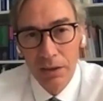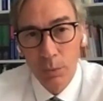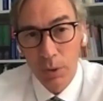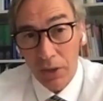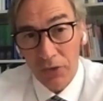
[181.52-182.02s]

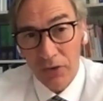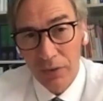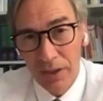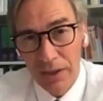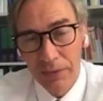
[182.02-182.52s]
You will also
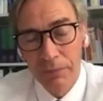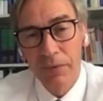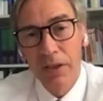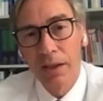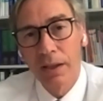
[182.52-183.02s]
hear
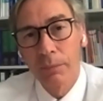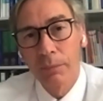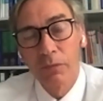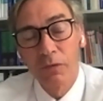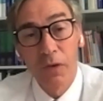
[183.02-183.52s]

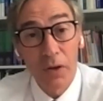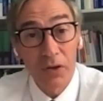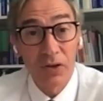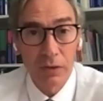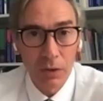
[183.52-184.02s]

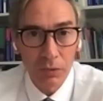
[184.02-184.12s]
first